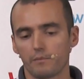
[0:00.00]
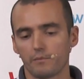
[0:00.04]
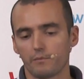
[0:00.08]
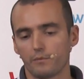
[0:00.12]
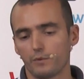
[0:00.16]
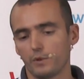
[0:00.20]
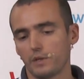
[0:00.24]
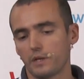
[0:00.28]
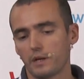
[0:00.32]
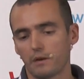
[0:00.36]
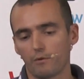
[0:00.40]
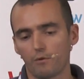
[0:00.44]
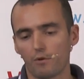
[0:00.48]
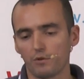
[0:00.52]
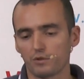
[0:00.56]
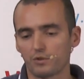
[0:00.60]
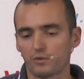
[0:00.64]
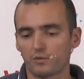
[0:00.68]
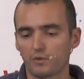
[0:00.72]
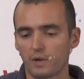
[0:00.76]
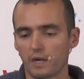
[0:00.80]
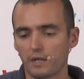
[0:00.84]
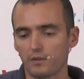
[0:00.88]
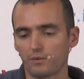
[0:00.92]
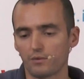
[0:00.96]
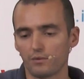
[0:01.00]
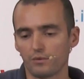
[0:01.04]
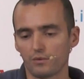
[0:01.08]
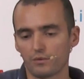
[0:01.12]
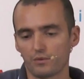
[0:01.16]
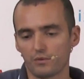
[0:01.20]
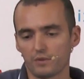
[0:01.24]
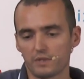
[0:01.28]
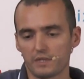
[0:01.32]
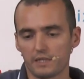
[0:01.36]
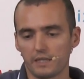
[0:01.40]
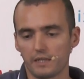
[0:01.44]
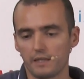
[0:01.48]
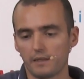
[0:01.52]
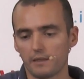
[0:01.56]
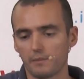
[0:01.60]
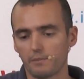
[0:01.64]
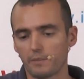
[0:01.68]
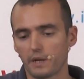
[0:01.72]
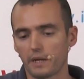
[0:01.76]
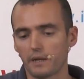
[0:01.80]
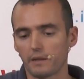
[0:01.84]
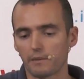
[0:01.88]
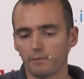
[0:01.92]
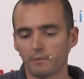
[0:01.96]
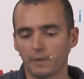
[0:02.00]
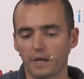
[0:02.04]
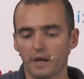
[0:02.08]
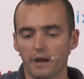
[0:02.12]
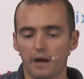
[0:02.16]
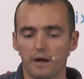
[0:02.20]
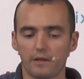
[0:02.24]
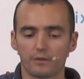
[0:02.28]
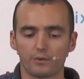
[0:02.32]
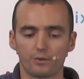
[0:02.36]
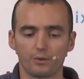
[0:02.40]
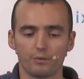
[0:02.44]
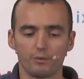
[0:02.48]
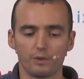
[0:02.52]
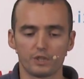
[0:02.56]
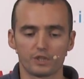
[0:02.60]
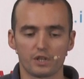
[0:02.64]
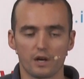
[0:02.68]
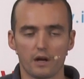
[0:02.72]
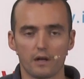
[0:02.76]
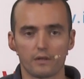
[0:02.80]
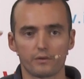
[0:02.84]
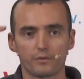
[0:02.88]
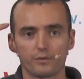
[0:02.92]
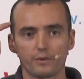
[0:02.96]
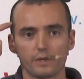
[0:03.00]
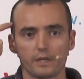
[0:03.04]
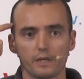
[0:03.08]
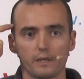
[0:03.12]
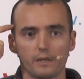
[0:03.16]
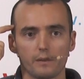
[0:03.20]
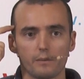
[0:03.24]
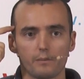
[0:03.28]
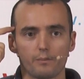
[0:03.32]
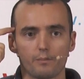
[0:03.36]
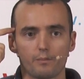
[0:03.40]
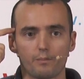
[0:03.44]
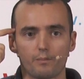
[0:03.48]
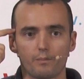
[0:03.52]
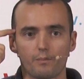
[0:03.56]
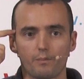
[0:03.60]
we also try to see by country which country